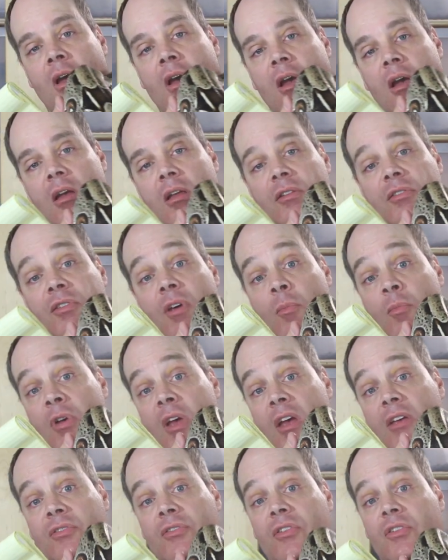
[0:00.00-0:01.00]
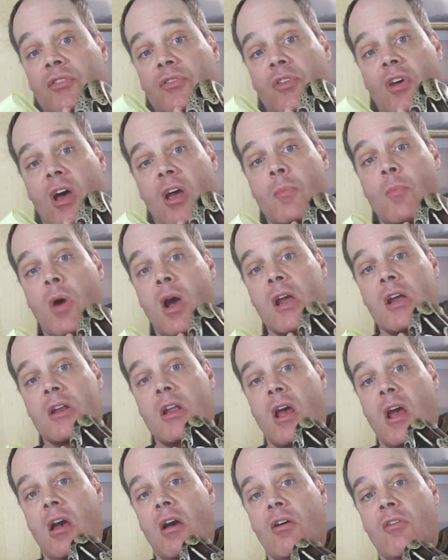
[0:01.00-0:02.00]
In some cases, I
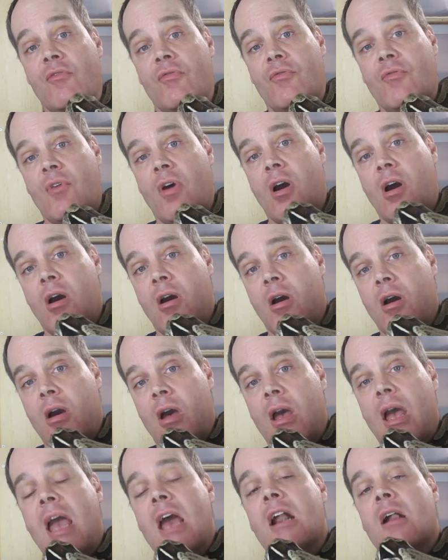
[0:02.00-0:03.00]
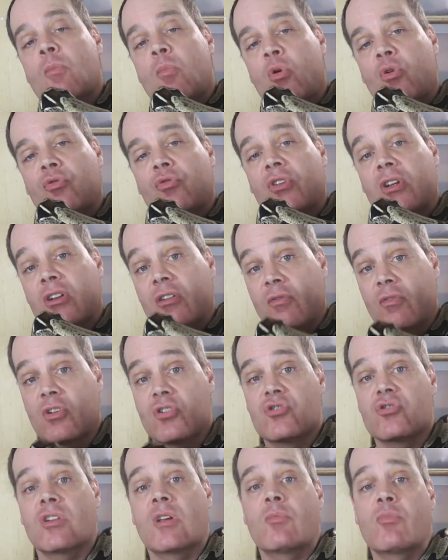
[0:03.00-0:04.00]
might have animals
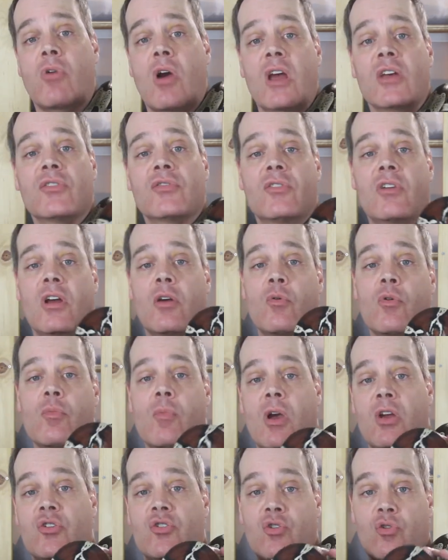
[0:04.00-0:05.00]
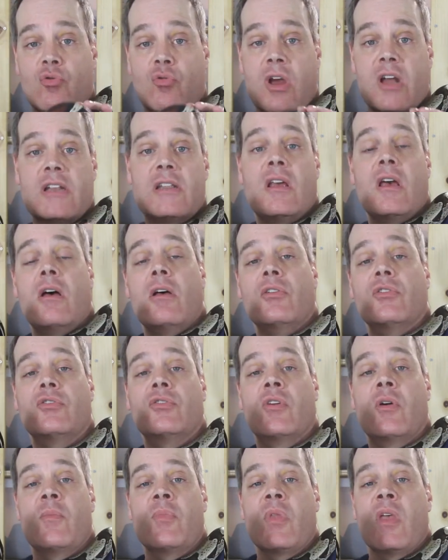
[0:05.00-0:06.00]
individually priced, like with my two red
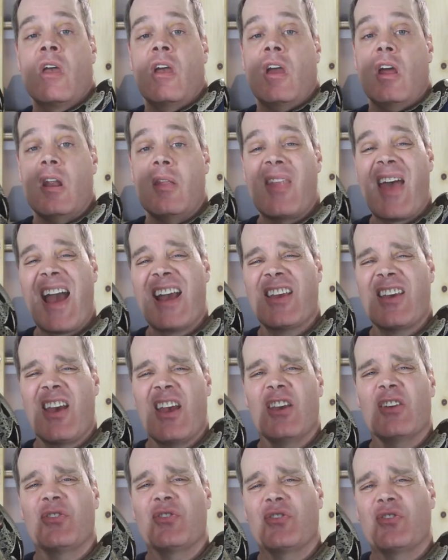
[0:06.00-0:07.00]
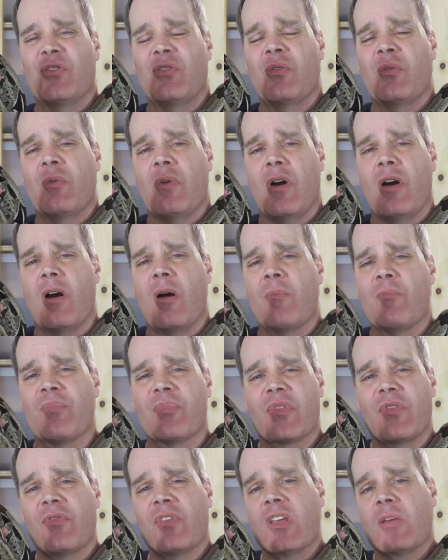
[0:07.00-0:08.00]
tails. In that case,
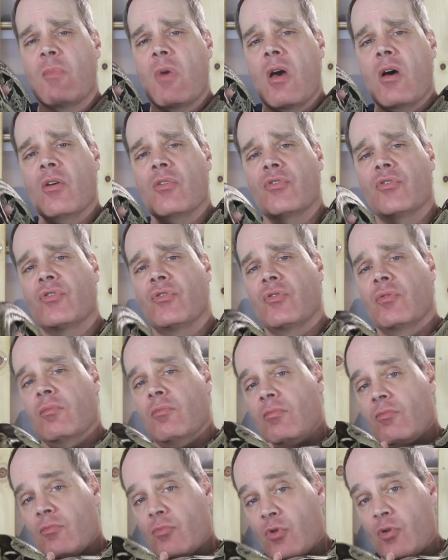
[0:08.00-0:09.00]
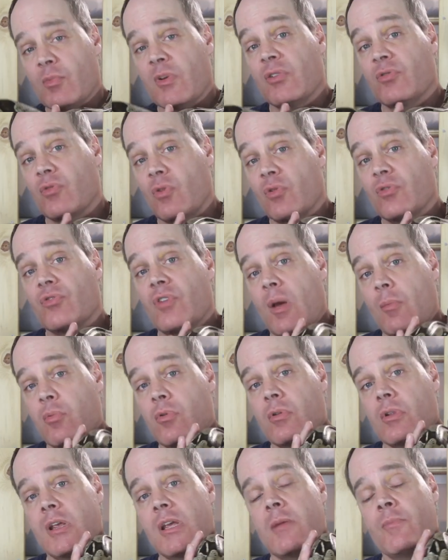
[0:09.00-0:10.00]
females would be sold
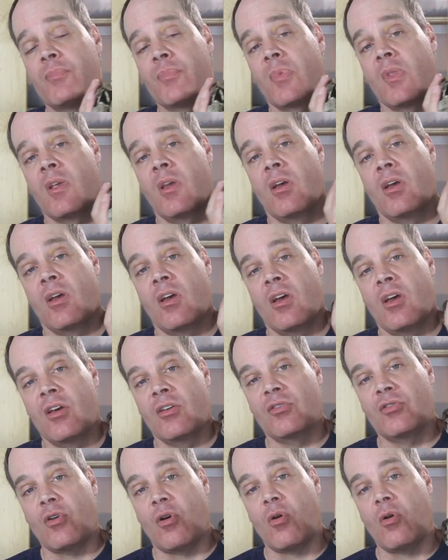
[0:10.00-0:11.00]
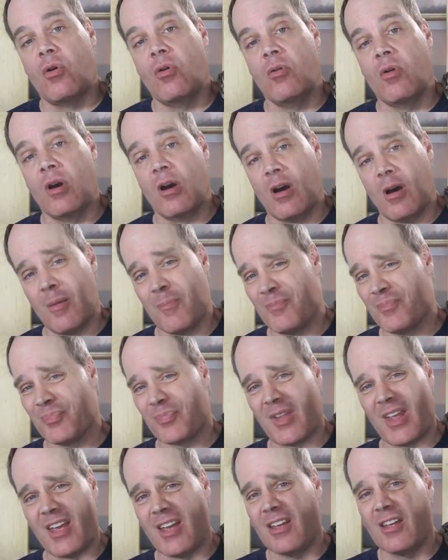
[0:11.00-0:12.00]
separately. So
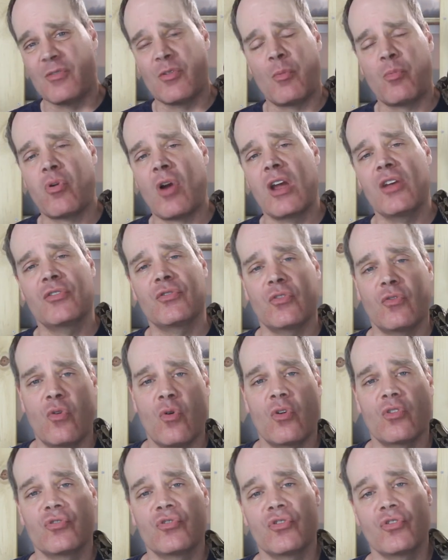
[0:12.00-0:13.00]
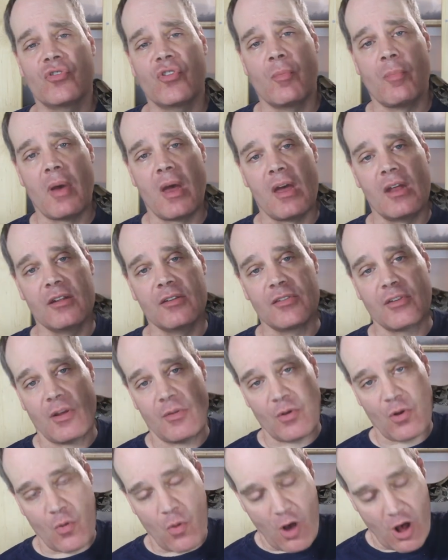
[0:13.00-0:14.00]
the price, of course, just depends
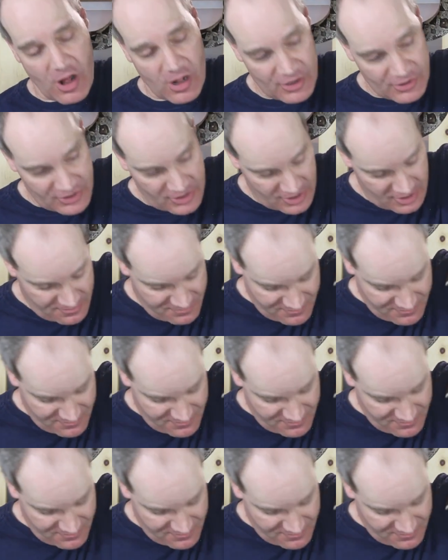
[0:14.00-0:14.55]
on the quality